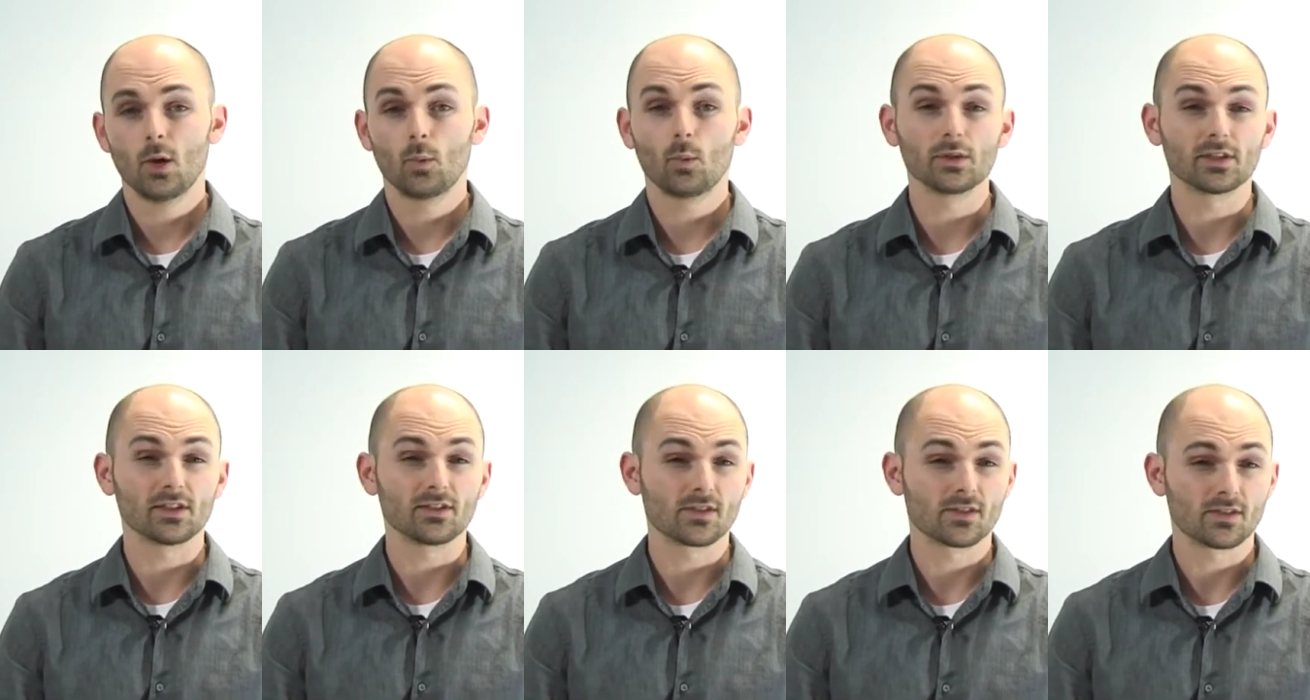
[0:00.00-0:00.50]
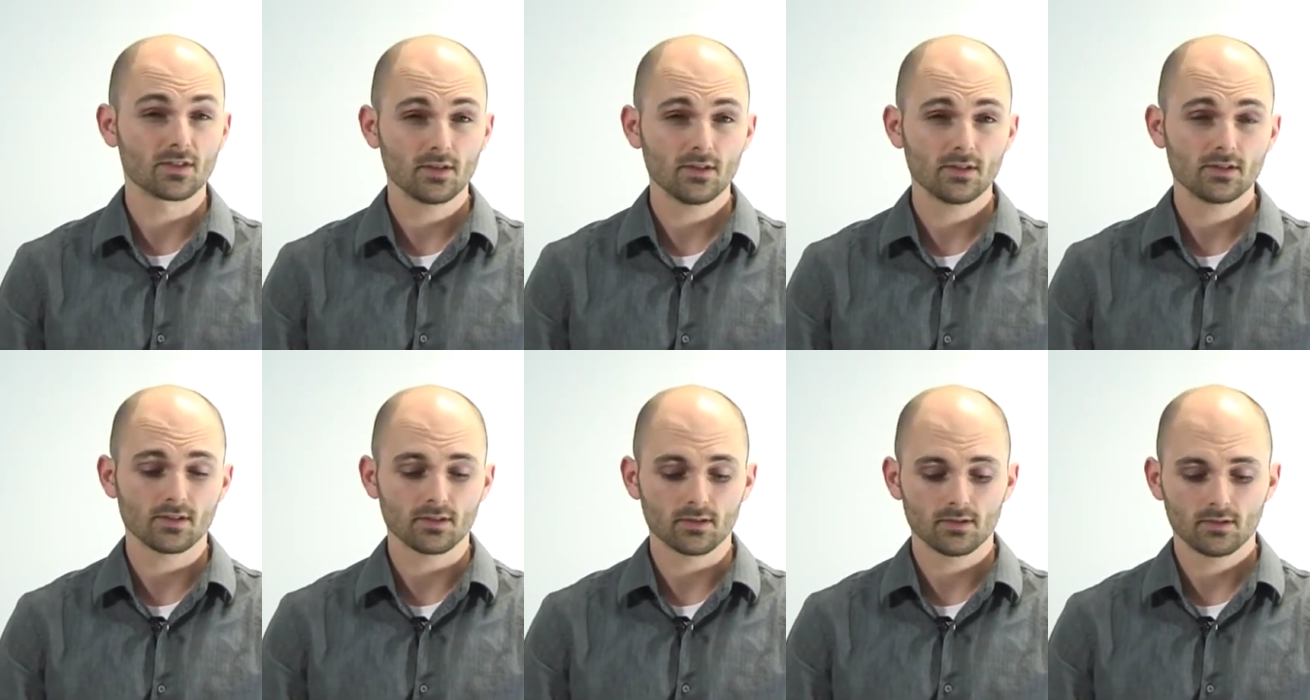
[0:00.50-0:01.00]
What is
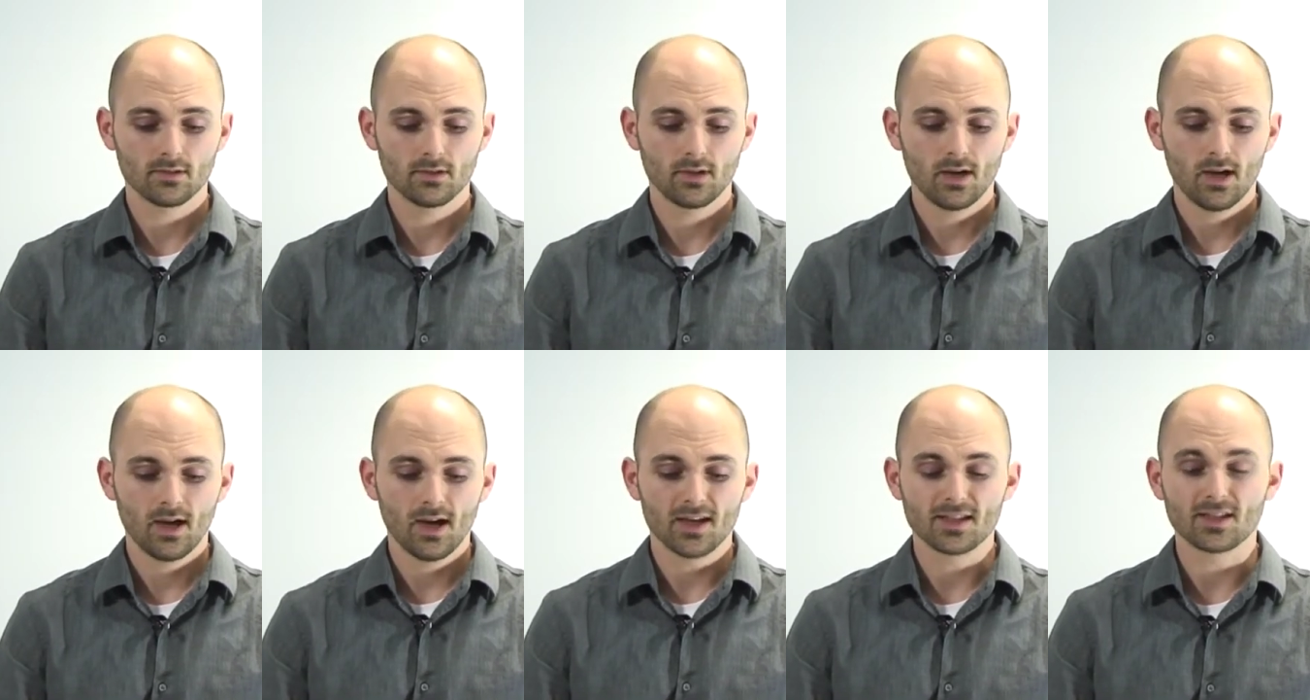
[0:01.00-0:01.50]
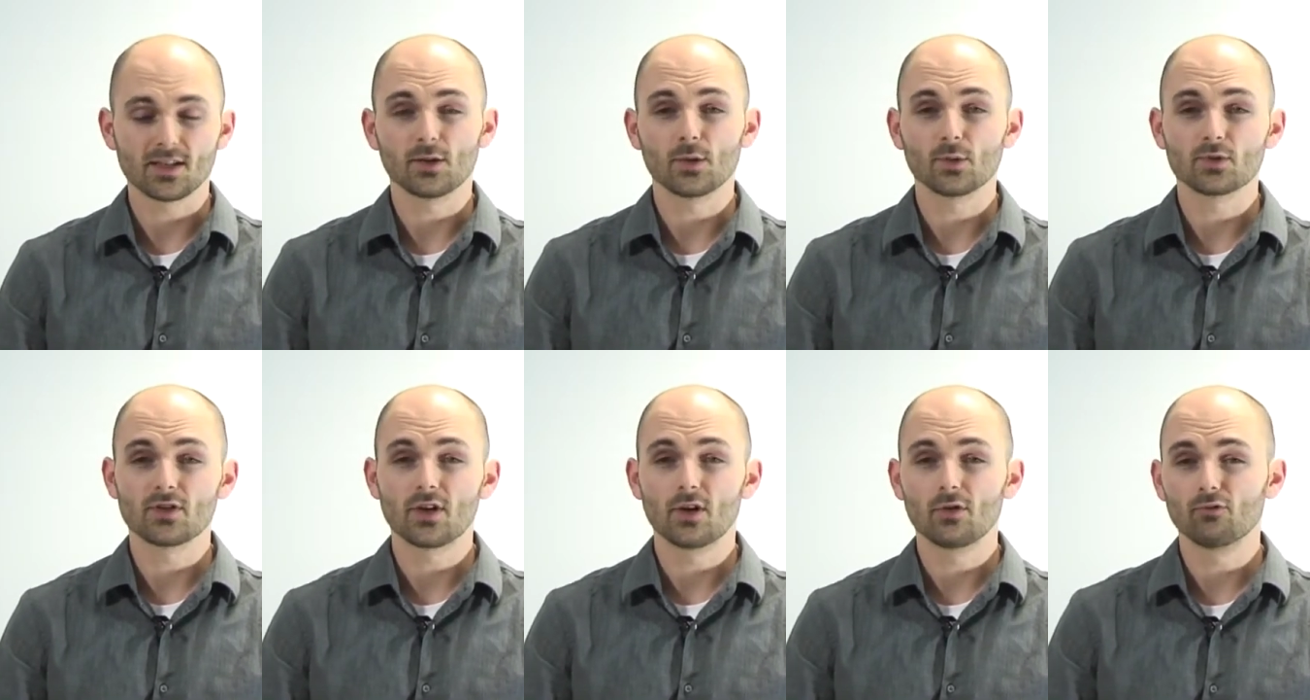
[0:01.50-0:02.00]
certain is that
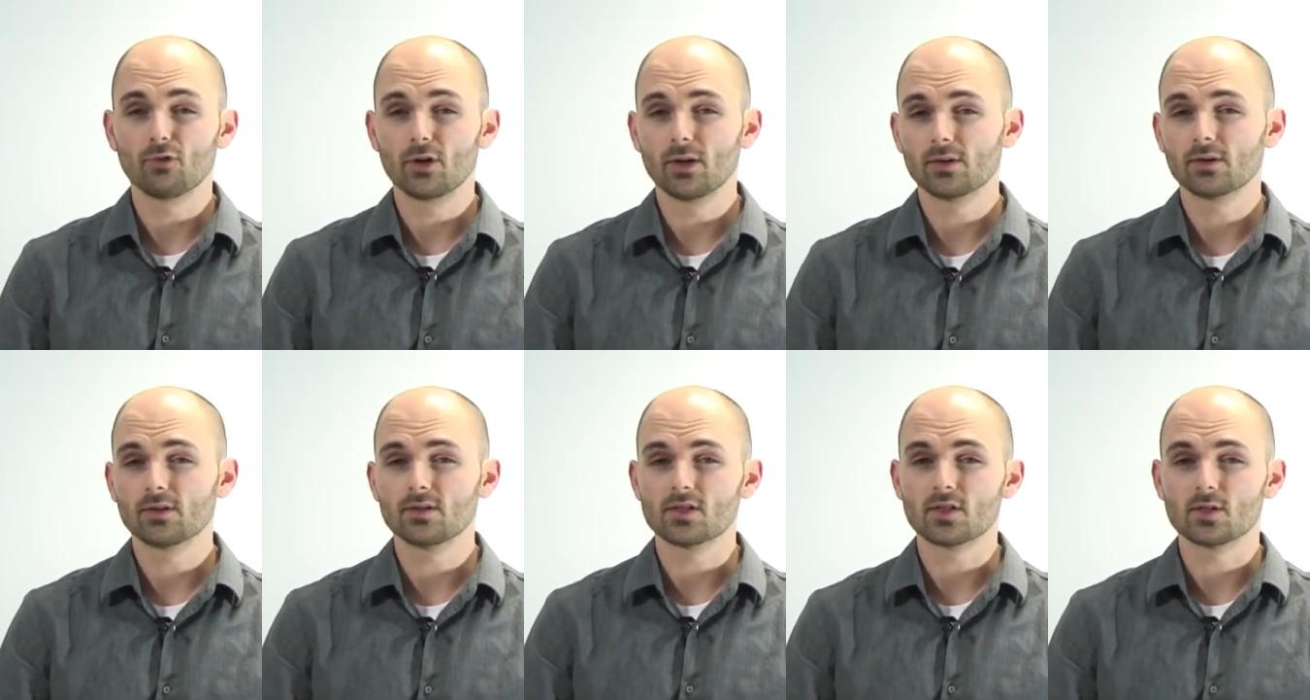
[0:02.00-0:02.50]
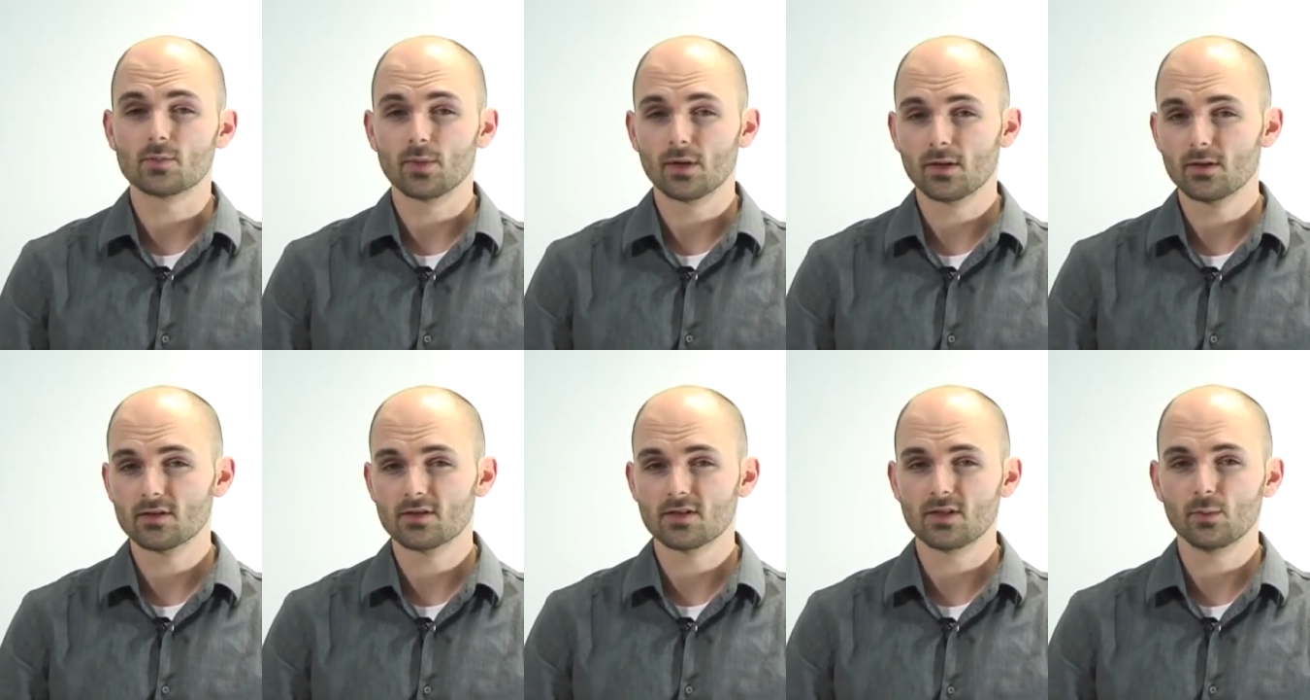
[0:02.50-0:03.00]
there was no real
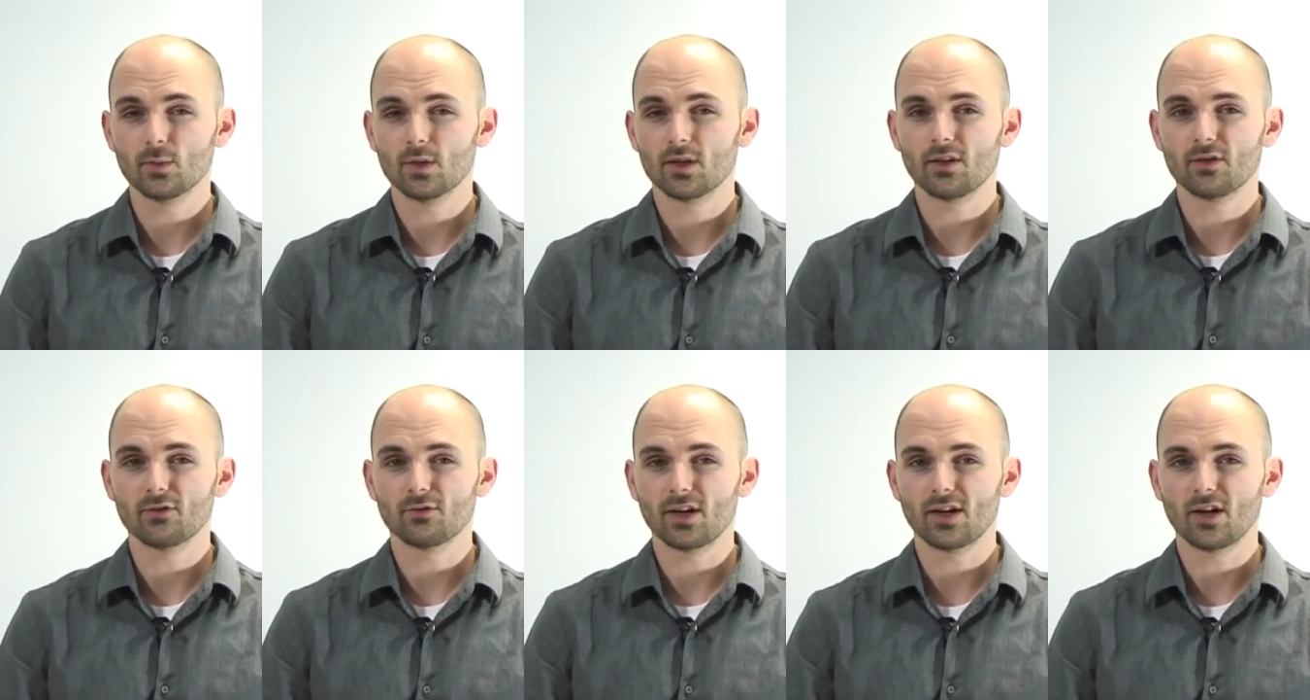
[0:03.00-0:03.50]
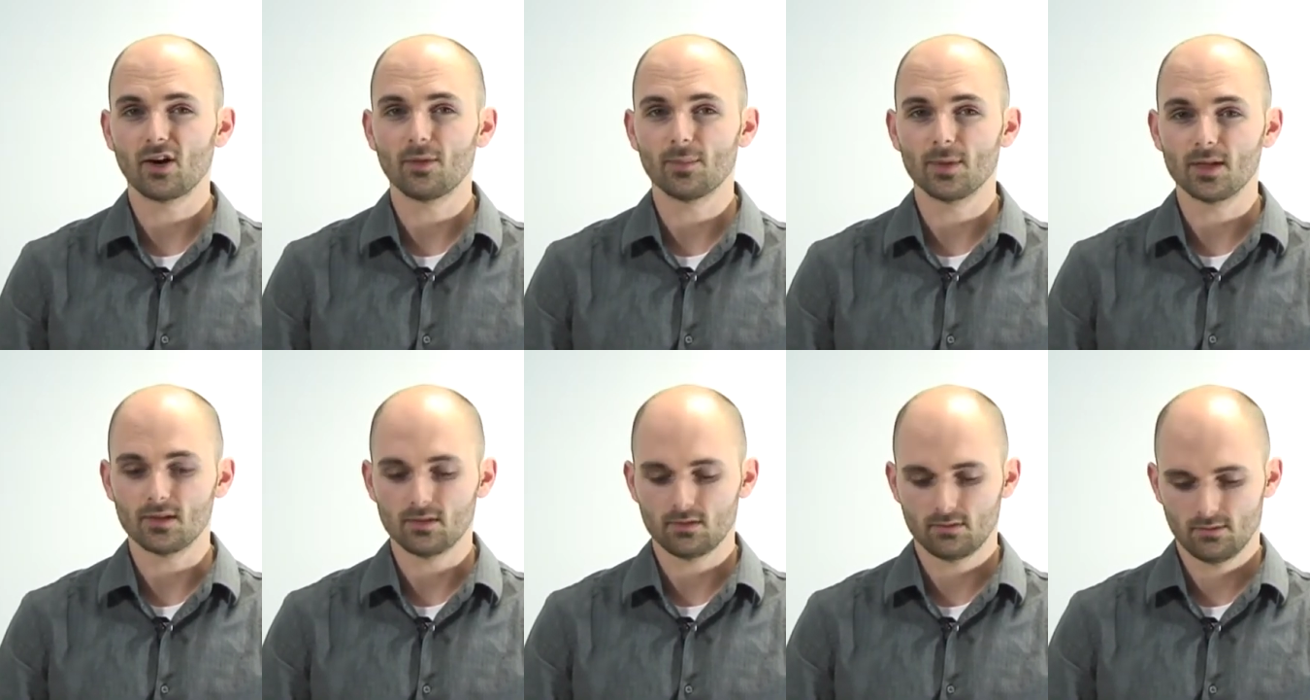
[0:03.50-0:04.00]
conspiracy within the Red
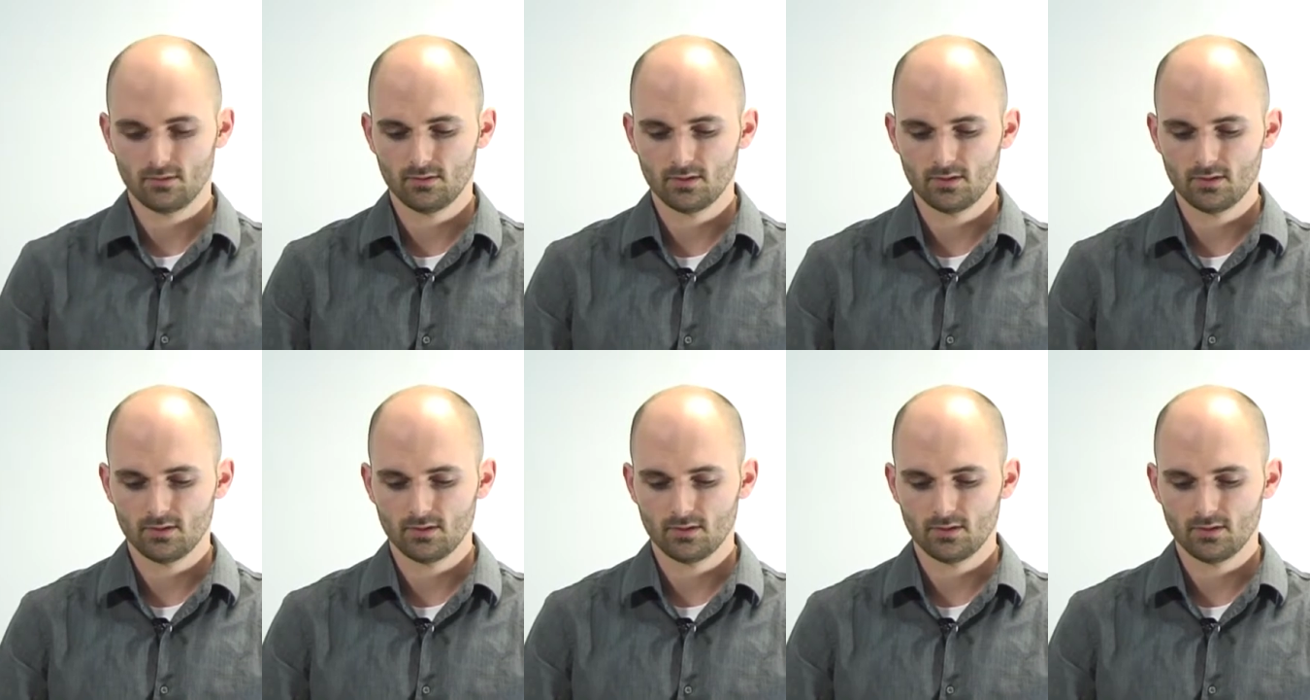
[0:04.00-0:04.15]
Army.